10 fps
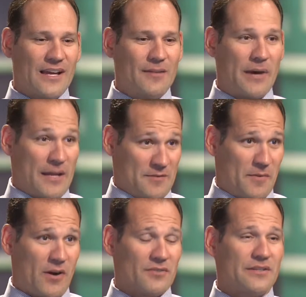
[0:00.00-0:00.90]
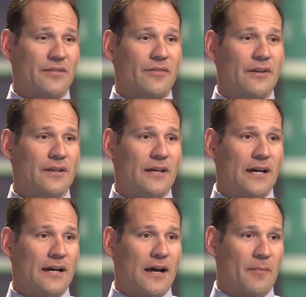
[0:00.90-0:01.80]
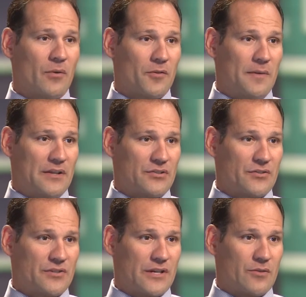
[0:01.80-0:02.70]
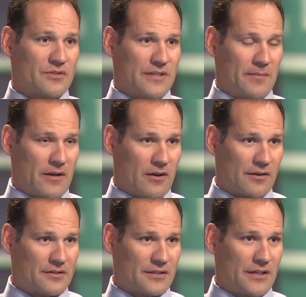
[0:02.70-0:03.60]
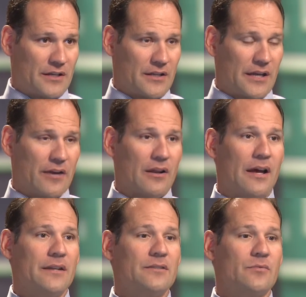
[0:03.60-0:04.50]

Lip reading: My name is Paul Siffri. I'm an orthopedic surgeon here with Steadman Hawkins Clinic of the Carolinas,